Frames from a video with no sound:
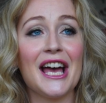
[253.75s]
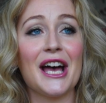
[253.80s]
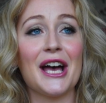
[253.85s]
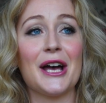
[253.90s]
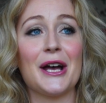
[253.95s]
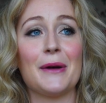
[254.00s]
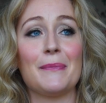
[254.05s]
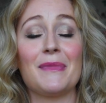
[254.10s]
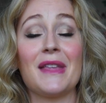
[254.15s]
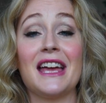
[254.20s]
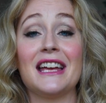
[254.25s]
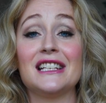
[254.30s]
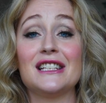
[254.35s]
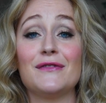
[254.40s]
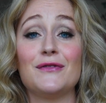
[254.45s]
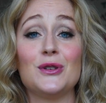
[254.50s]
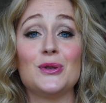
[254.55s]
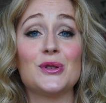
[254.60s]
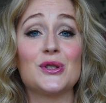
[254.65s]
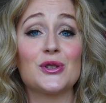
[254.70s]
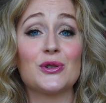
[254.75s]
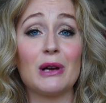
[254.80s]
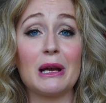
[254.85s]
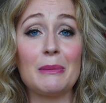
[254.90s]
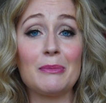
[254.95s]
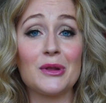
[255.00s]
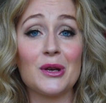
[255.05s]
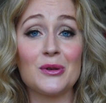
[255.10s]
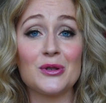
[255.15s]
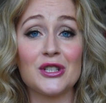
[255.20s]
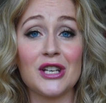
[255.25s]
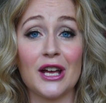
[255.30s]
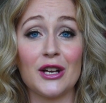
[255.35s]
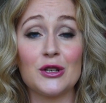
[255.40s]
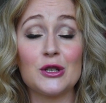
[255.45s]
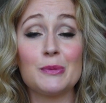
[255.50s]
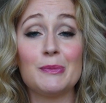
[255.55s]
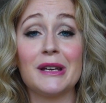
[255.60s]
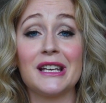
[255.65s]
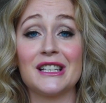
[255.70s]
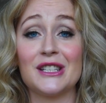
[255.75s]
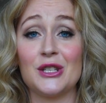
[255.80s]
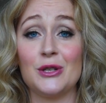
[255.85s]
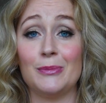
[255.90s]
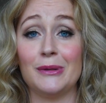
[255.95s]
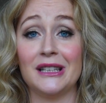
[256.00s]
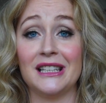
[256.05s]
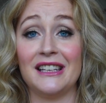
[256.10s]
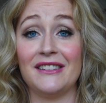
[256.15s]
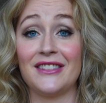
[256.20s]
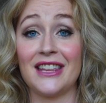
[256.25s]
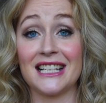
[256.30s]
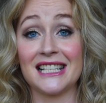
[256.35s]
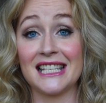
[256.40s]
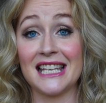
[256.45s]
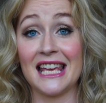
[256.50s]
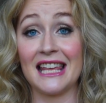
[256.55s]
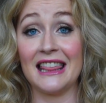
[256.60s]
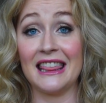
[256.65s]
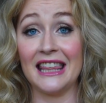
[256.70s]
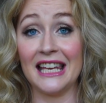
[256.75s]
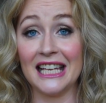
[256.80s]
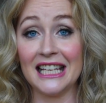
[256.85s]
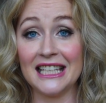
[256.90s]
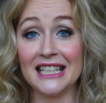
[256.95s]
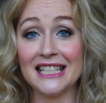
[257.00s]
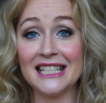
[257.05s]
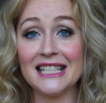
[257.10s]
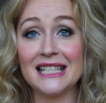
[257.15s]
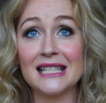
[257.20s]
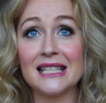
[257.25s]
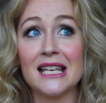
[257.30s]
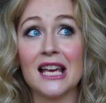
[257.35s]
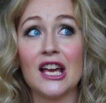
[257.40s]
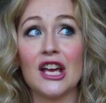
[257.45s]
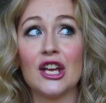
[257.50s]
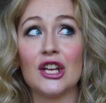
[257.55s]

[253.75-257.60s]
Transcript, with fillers: Um, and if you scrape those shadows because you believe that's a thickness,